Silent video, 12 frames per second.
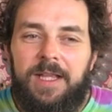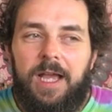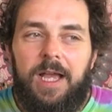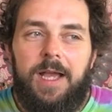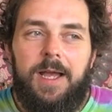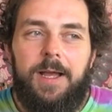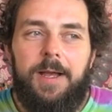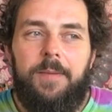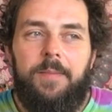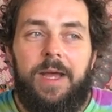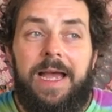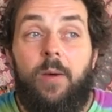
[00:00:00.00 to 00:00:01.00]

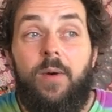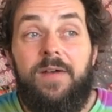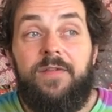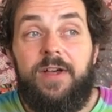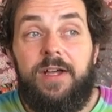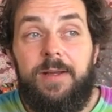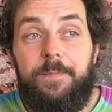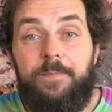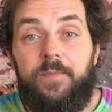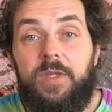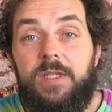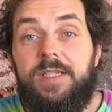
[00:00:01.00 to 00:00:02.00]
However,
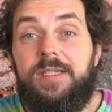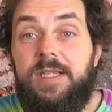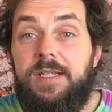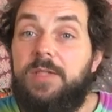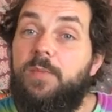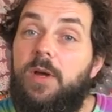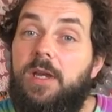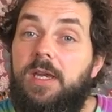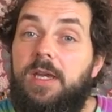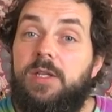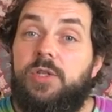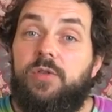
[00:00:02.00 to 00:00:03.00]
since my
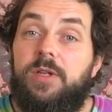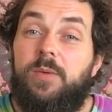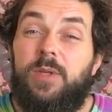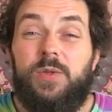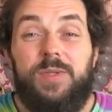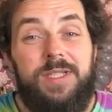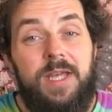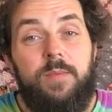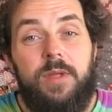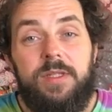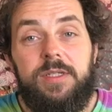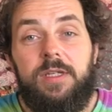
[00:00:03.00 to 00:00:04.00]
injury, which was 10
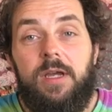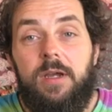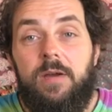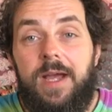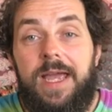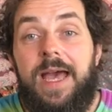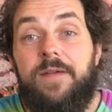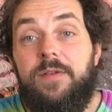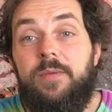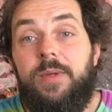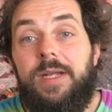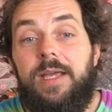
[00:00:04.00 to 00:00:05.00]
months ago, I
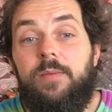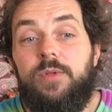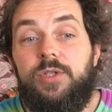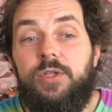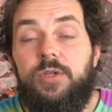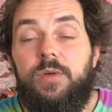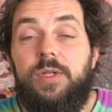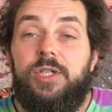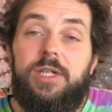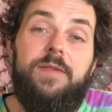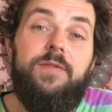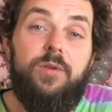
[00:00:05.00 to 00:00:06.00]
haven't been able to
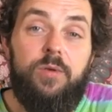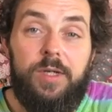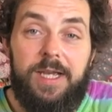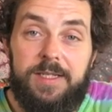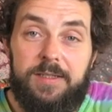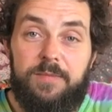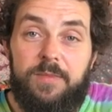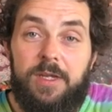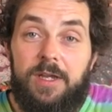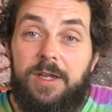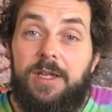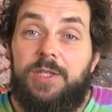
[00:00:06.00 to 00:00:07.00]
achieve an orgasm.
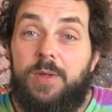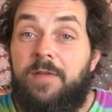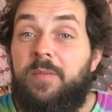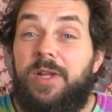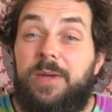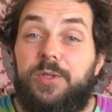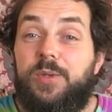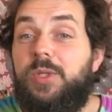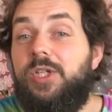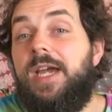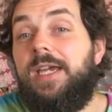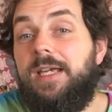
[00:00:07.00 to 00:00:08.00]
So I haven't been able to
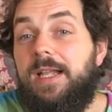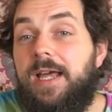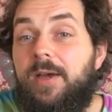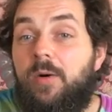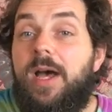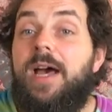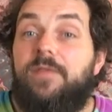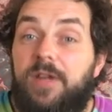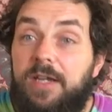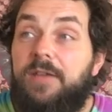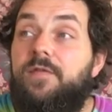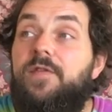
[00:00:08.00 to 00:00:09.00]
ejaculate or have a
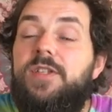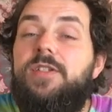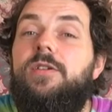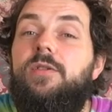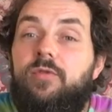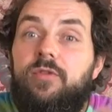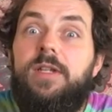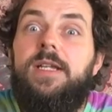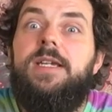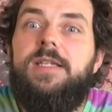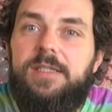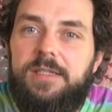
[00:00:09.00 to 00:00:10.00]
physical
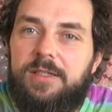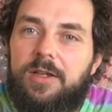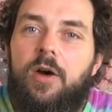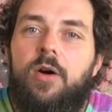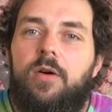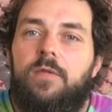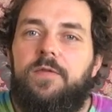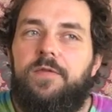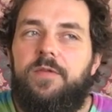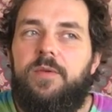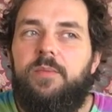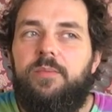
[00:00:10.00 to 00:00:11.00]
release of
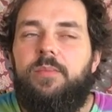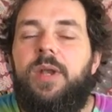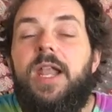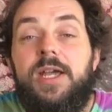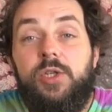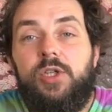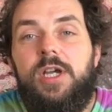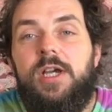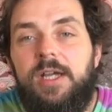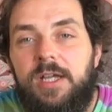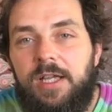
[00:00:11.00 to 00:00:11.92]
pleasure,